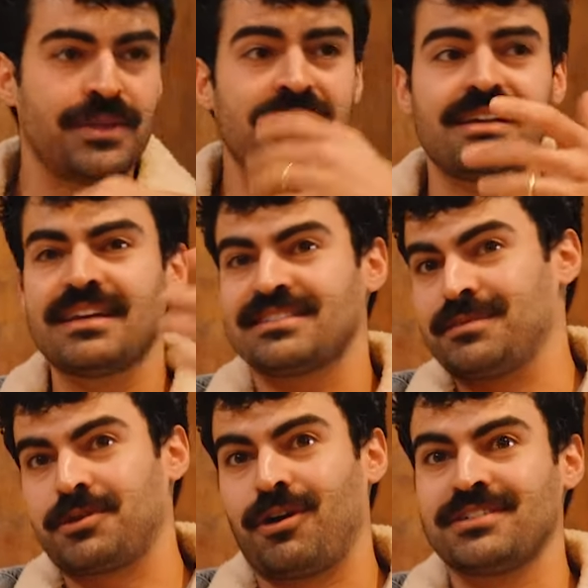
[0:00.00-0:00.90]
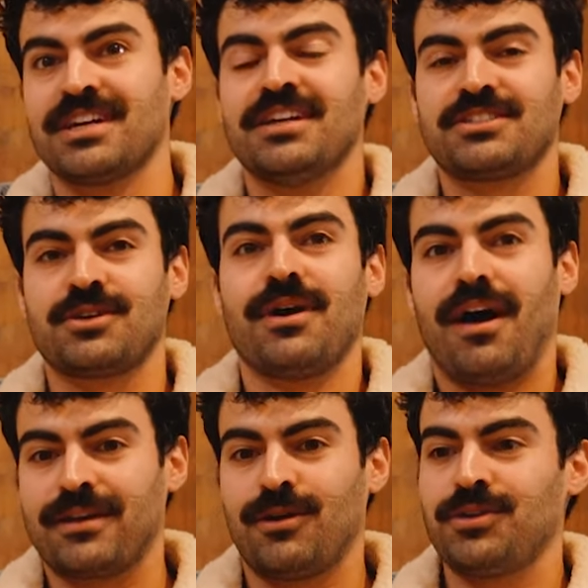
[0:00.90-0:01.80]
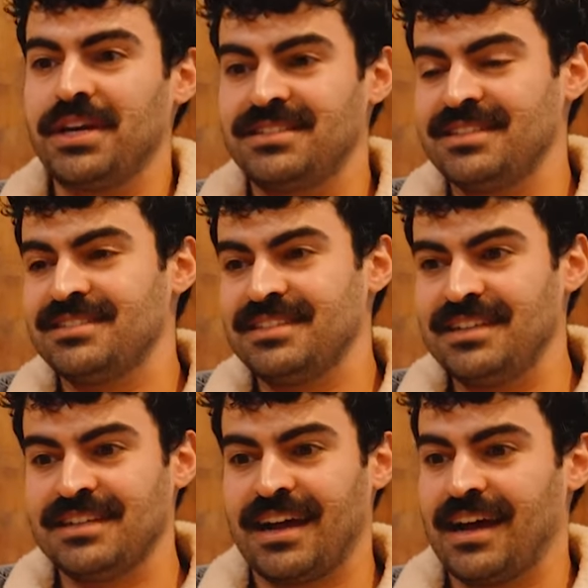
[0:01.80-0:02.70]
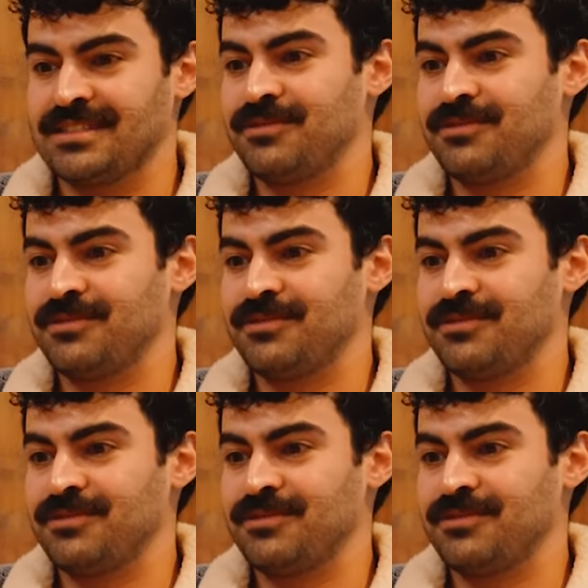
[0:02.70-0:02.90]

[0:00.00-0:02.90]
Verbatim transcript: we needed to get sim cards so i called at&t and i asked